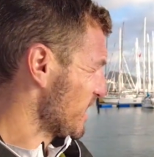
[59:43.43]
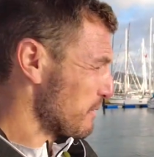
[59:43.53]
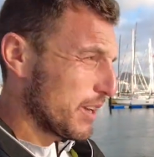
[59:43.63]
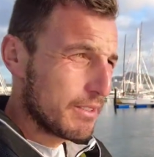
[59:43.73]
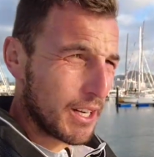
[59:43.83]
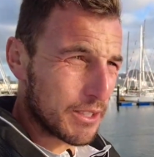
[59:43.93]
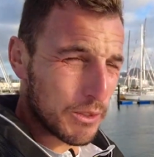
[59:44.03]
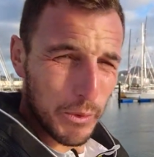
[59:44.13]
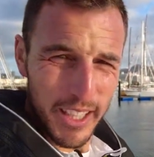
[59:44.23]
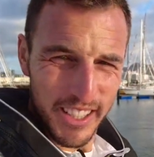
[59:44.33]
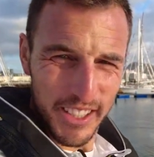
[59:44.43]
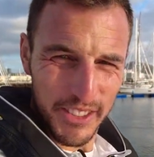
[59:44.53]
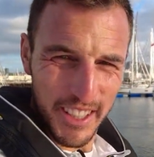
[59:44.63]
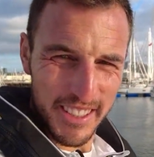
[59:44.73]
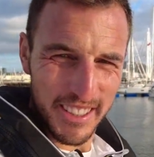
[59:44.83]
We have around 20
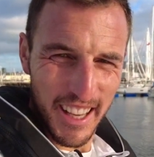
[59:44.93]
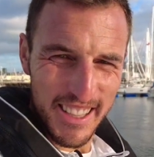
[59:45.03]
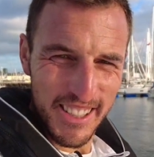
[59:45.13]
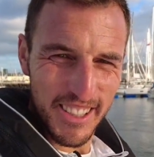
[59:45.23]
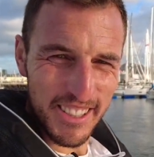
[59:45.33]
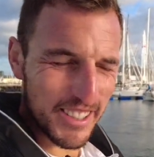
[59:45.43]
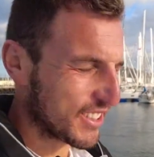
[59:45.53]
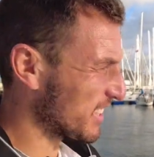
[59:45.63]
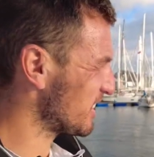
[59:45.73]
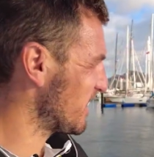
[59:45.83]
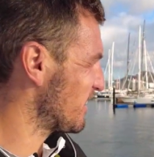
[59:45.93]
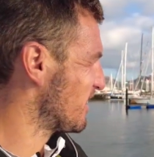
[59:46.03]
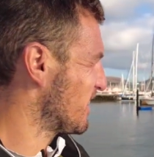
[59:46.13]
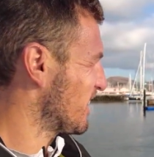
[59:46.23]
degrees Celsius right now,